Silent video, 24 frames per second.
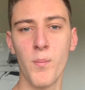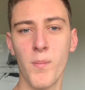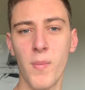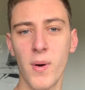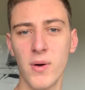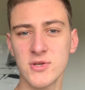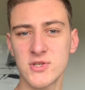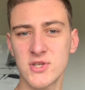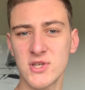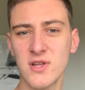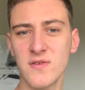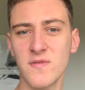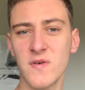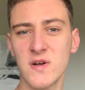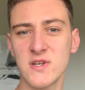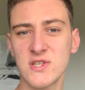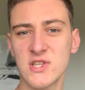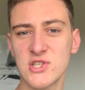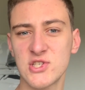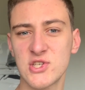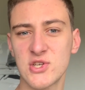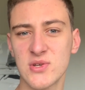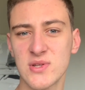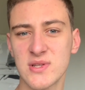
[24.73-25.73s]
most
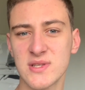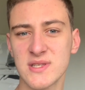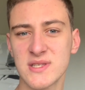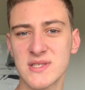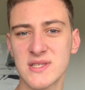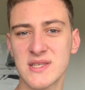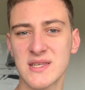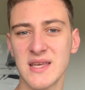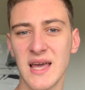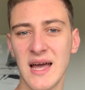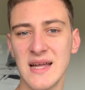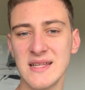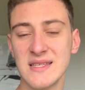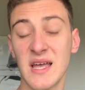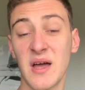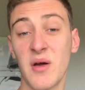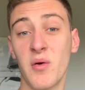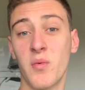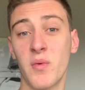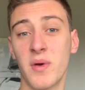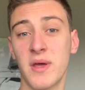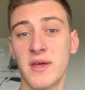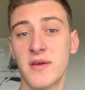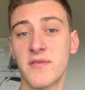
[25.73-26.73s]
university students get a
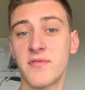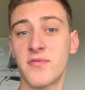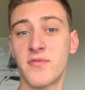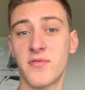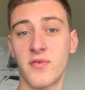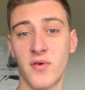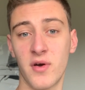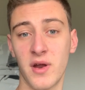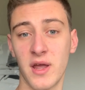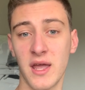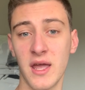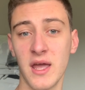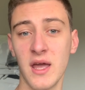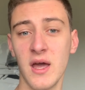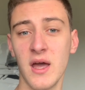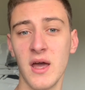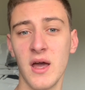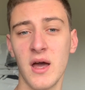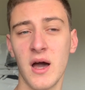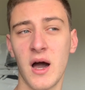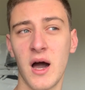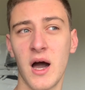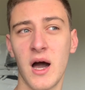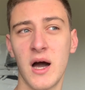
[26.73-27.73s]
week free
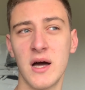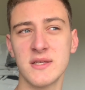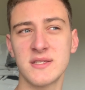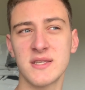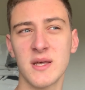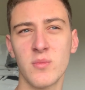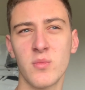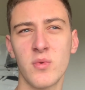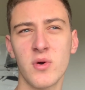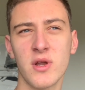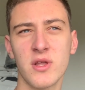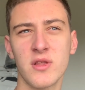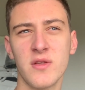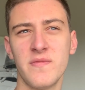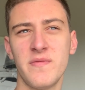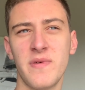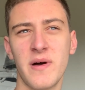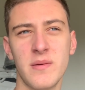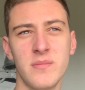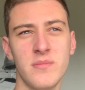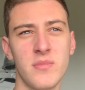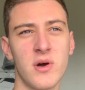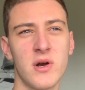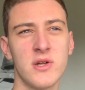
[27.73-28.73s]
somewhere in
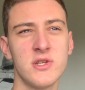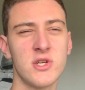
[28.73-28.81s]
November.